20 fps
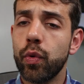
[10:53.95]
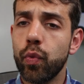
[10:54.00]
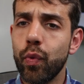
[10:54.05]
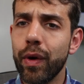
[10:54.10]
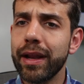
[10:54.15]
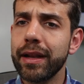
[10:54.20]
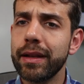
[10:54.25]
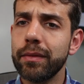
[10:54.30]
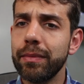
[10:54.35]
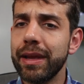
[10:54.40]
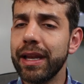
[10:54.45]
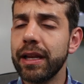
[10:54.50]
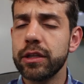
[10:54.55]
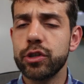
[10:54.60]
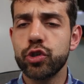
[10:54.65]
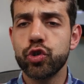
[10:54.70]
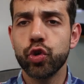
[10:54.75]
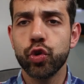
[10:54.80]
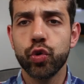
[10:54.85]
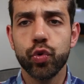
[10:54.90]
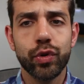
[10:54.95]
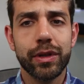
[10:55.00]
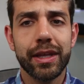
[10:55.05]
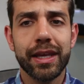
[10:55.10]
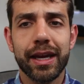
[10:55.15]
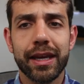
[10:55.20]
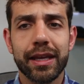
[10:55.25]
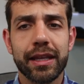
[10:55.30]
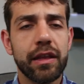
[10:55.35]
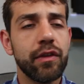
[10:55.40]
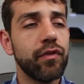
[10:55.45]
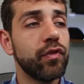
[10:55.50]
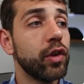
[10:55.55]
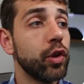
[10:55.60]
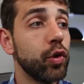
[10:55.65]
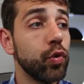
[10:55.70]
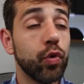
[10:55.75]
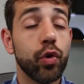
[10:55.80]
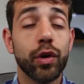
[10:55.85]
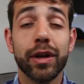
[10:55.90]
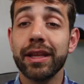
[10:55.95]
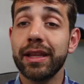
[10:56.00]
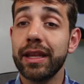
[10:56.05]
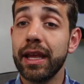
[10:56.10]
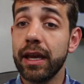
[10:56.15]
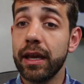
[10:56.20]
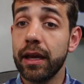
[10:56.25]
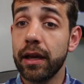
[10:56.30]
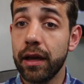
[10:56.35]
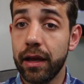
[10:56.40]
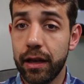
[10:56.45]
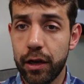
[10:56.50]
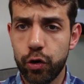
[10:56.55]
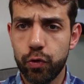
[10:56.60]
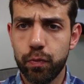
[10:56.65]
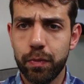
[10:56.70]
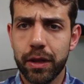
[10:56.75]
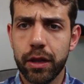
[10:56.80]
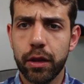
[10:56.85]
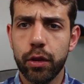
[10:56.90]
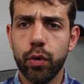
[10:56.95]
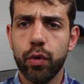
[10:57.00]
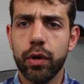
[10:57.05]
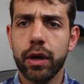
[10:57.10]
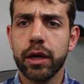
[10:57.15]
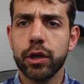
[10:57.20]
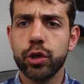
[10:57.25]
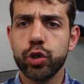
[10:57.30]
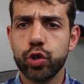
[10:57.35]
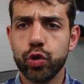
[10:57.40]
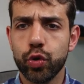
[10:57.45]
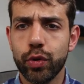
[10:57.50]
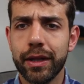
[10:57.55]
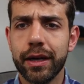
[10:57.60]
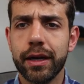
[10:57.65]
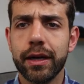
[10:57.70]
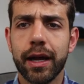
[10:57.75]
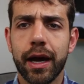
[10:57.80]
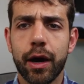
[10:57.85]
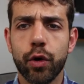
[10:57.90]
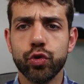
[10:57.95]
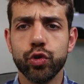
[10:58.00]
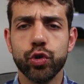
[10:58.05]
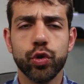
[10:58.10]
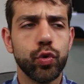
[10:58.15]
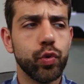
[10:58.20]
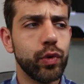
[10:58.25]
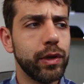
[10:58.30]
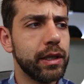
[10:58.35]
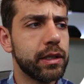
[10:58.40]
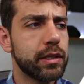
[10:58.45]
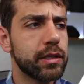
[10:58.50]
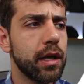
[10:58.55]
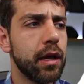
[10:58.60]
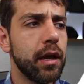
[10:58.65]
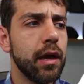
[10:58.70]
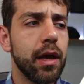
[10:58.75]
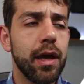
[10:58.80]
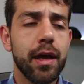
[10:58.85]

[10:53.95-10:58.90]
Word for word: one minute to do the activity, you're gonna take a little bit longer to learn how to do it.